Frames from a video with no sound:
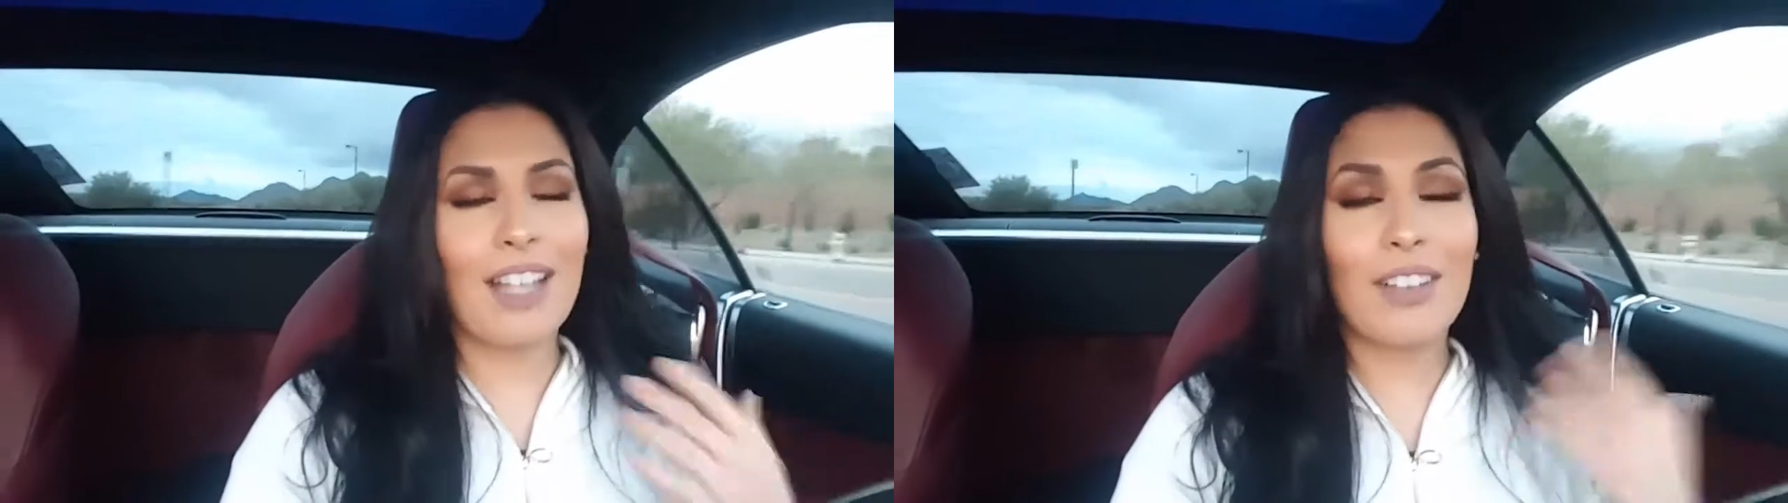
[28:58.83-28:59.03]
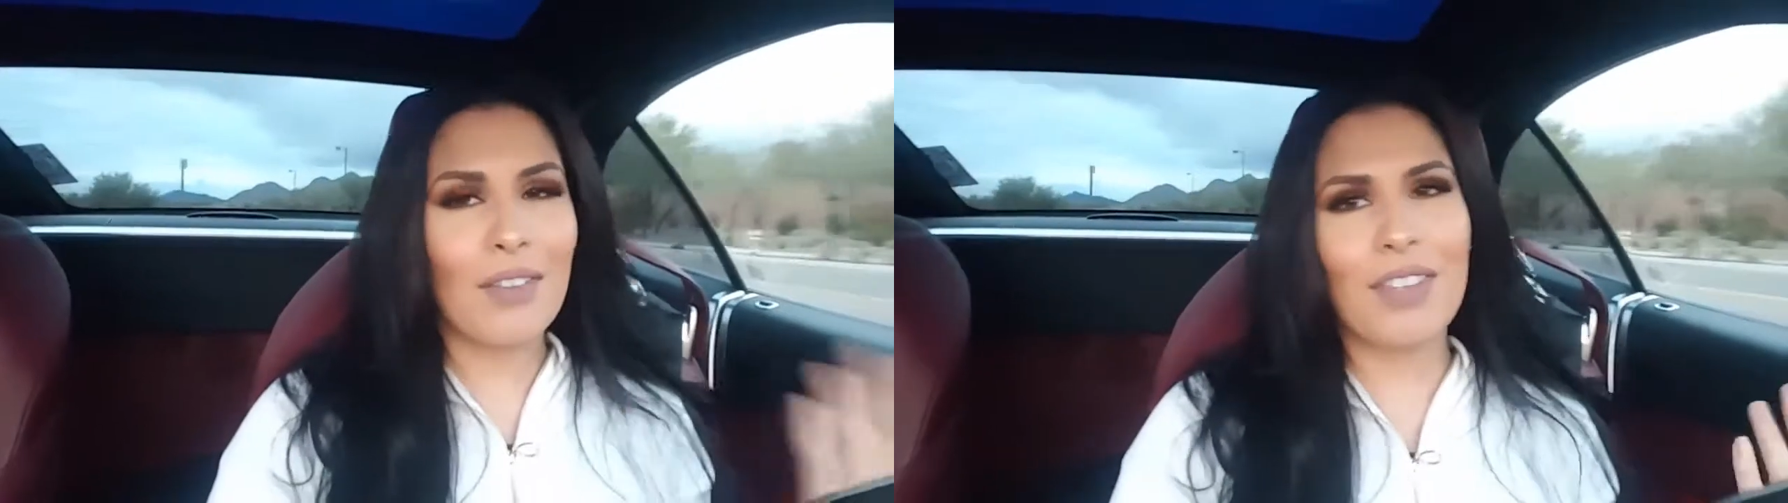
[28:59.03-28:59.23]
I
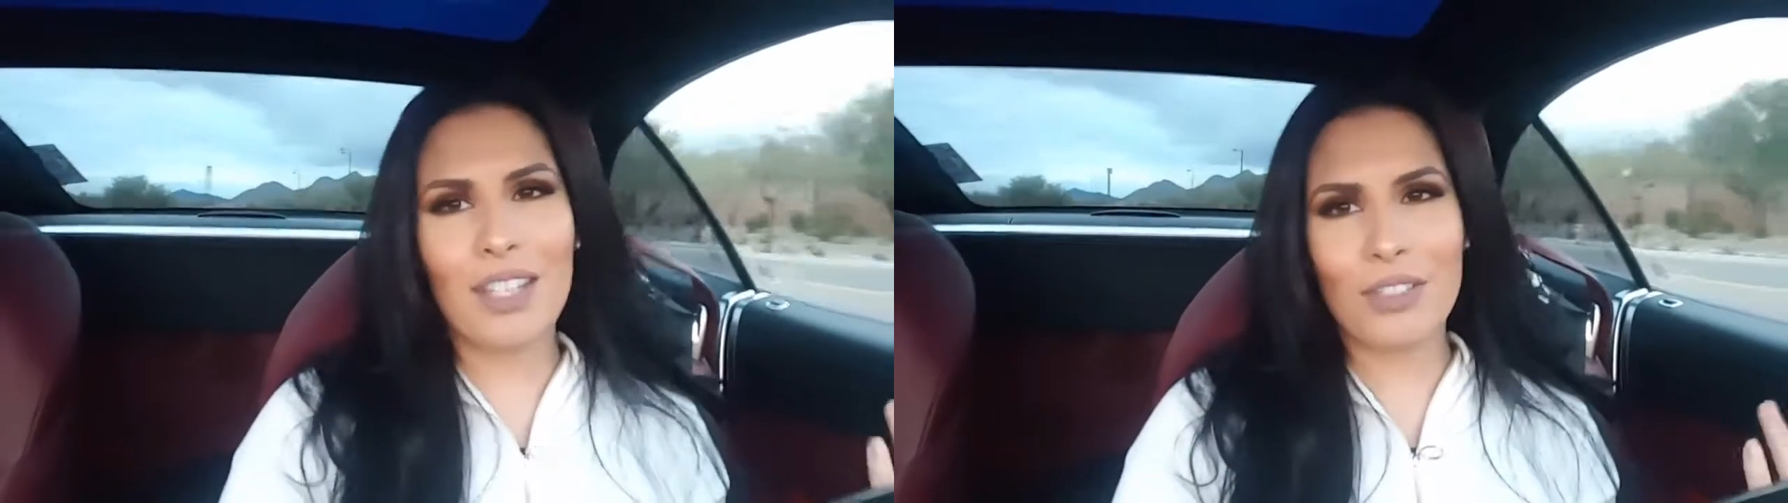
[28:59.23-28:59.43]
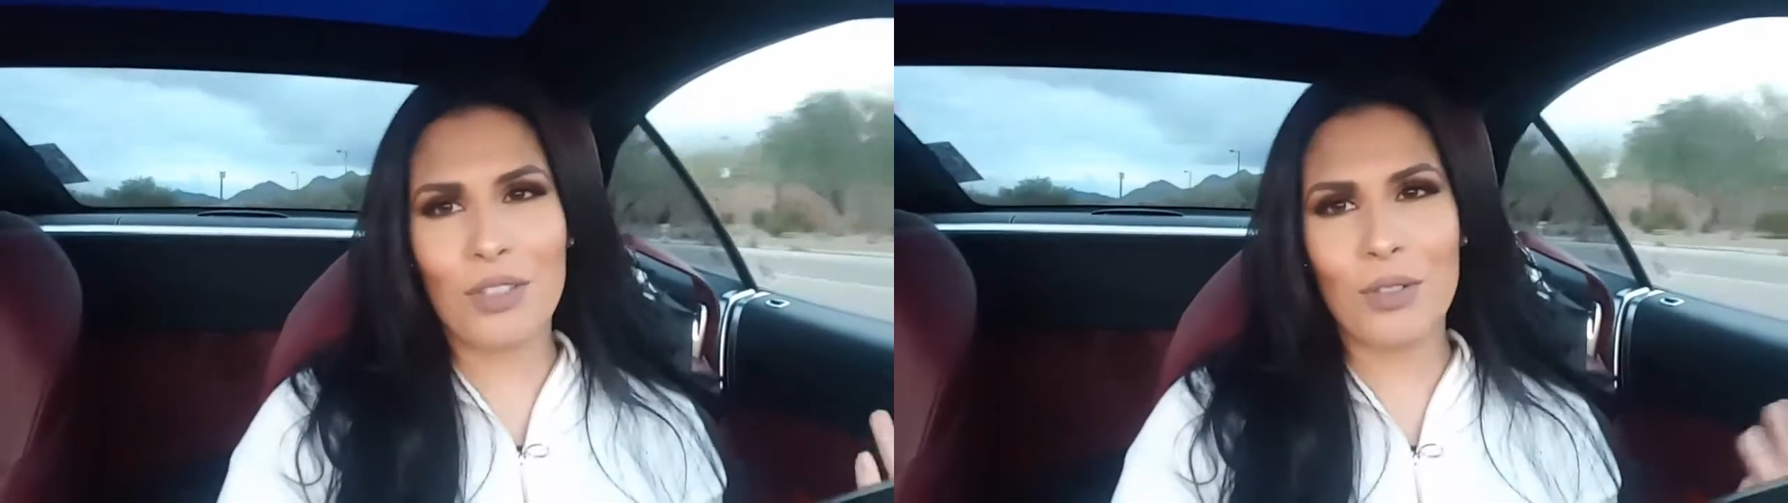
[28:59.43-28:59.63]
love the
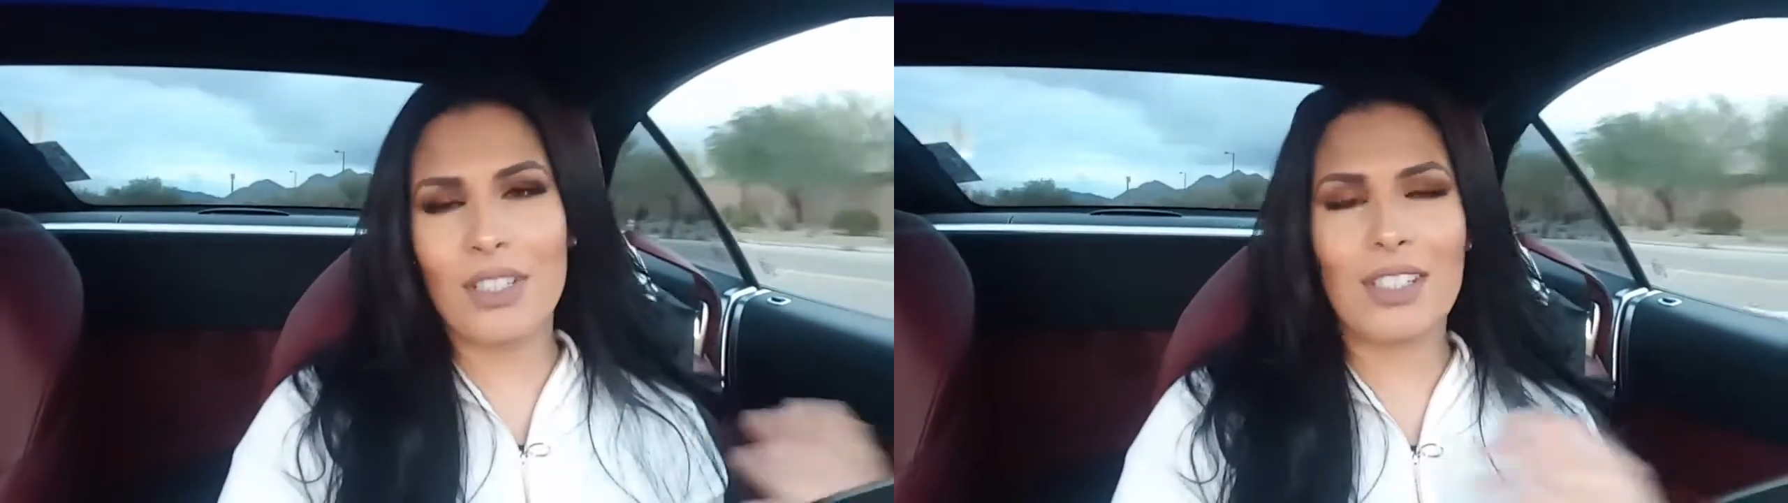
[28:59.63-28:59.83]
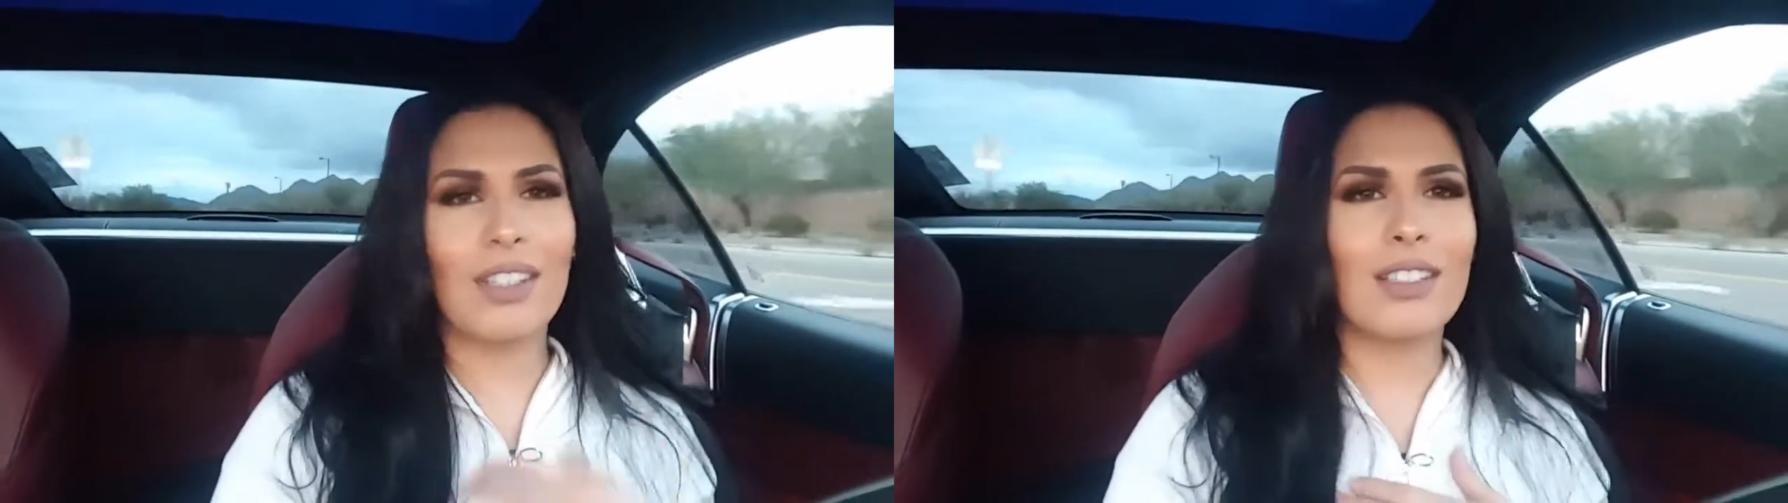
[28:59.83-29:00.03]
engine
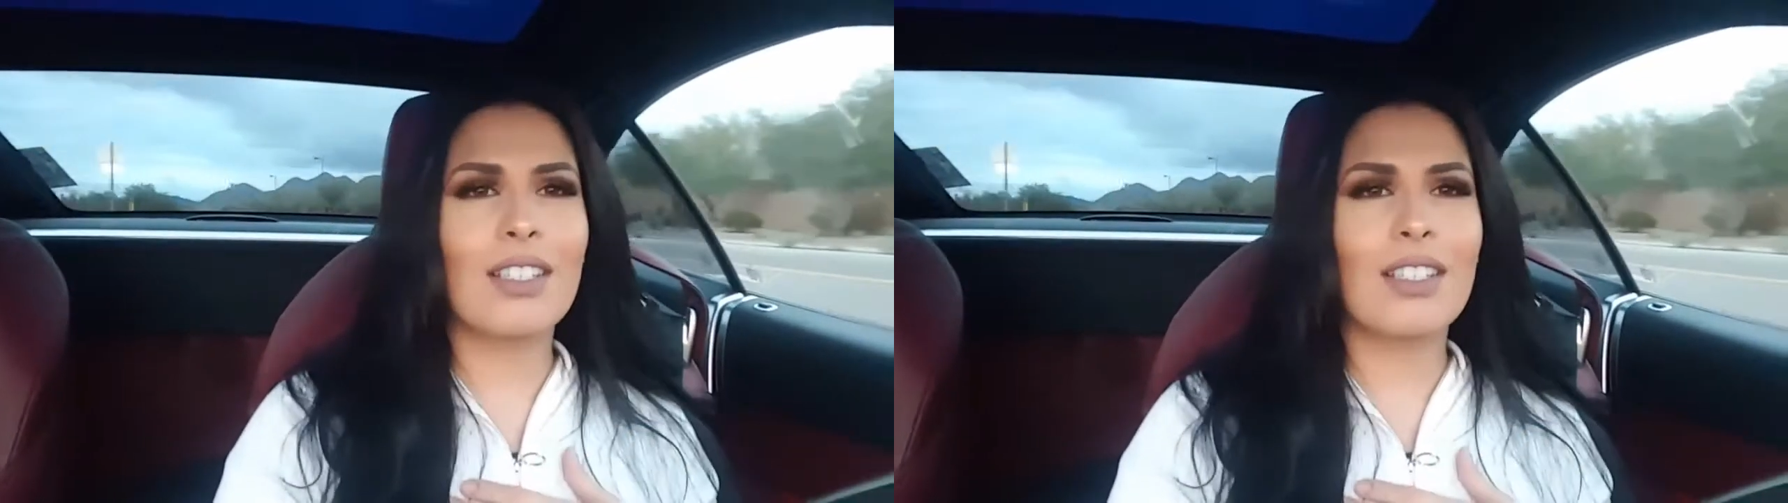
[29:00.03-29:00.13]
noise in this.